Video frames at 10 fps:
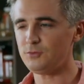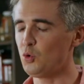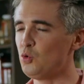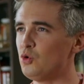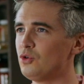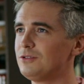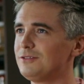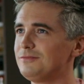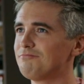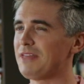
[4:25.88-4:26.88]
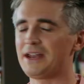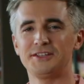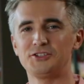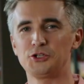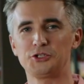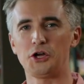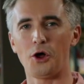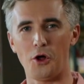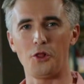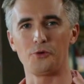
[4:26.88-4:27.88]
Ooh, that has just
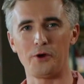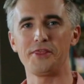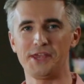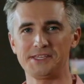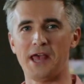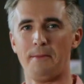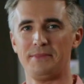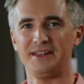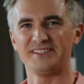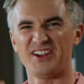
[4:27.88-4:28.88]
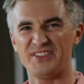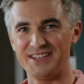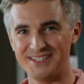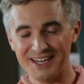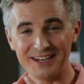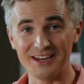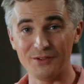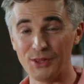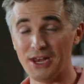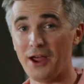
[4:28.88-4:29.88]
all the right things happening. It's got the acidity
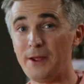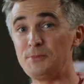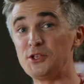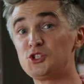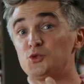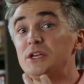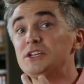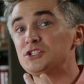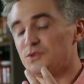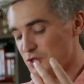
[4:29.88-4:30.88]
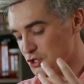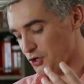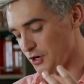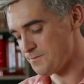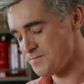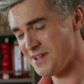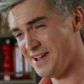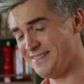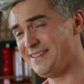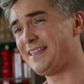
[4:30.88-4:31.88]
of the lime, the sweetness of the sugar,
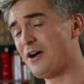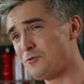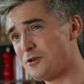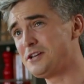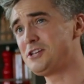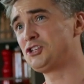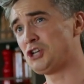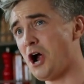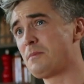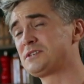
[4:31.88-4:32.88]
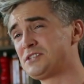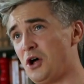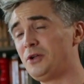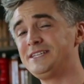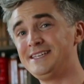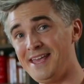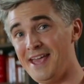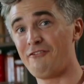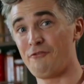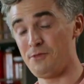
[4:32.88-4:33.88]
and then that really sharp, salty
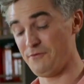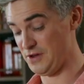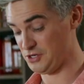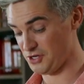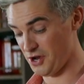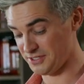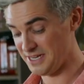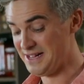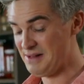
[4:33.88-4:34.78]
kick from the fish sauce.